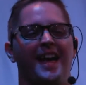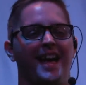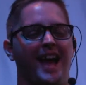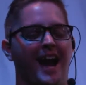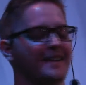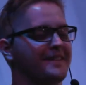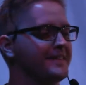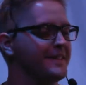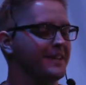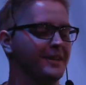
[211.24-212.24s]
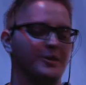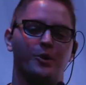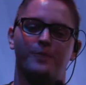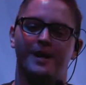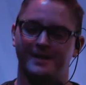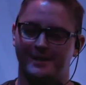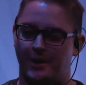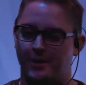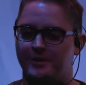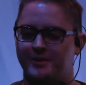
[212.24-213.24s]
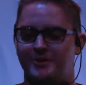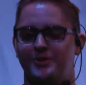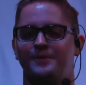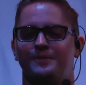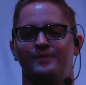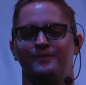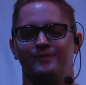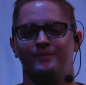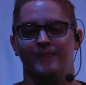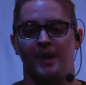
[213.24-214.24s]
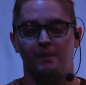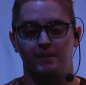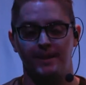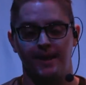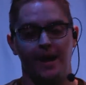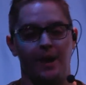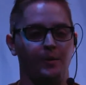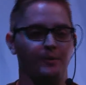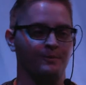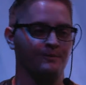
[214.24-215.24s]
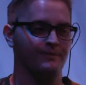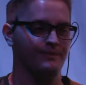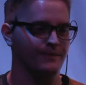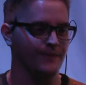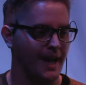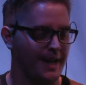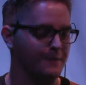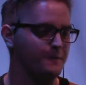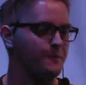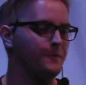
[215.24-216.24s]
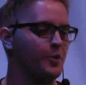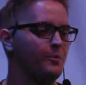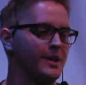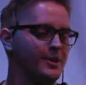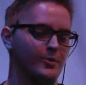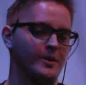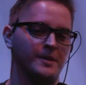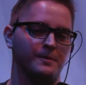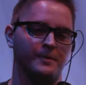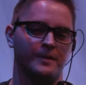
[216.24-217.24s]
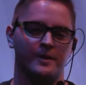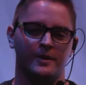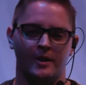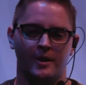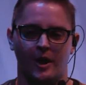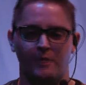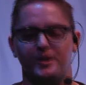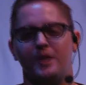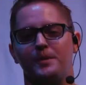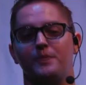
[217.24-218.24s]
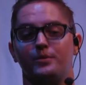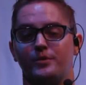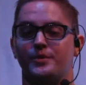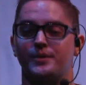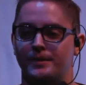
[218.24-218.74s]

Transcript: I didn't think I could go back to college, but now I can fulfill my dream of becoming a producer.